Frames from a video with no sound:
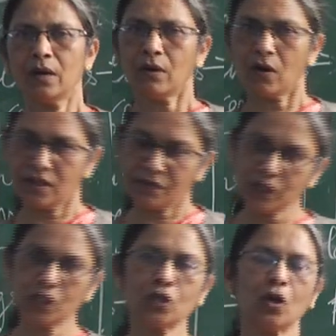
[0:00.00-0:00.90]
all the
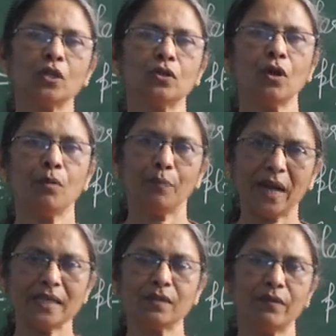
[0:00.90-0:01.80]
fishes also,
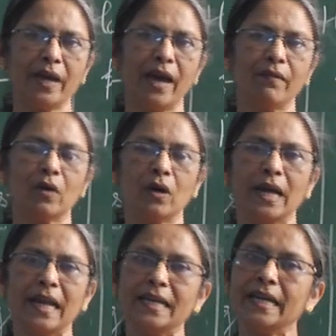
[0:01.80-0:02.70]
plus we have got
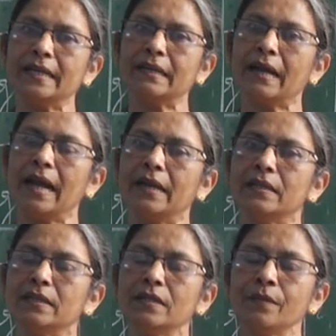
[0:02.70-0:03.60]
alligator
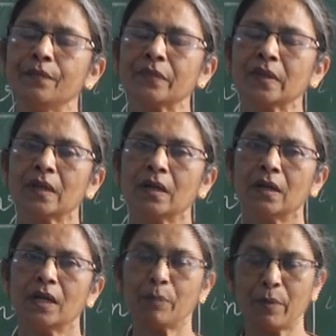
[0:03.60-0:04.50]
and
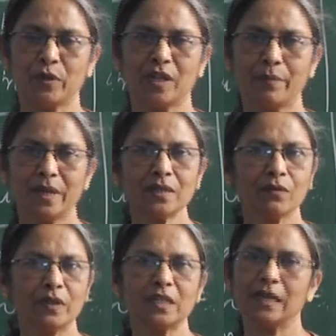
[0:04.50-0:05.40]
hippopotamus
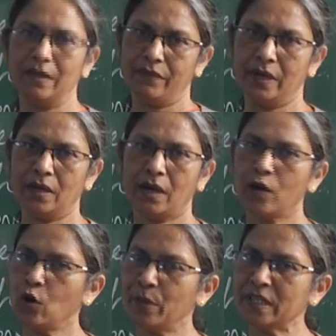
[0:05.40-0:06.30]
which live here. I
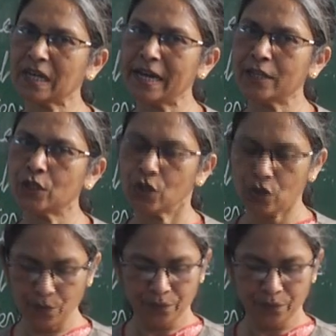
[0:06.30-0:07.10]
hope it's clear to you.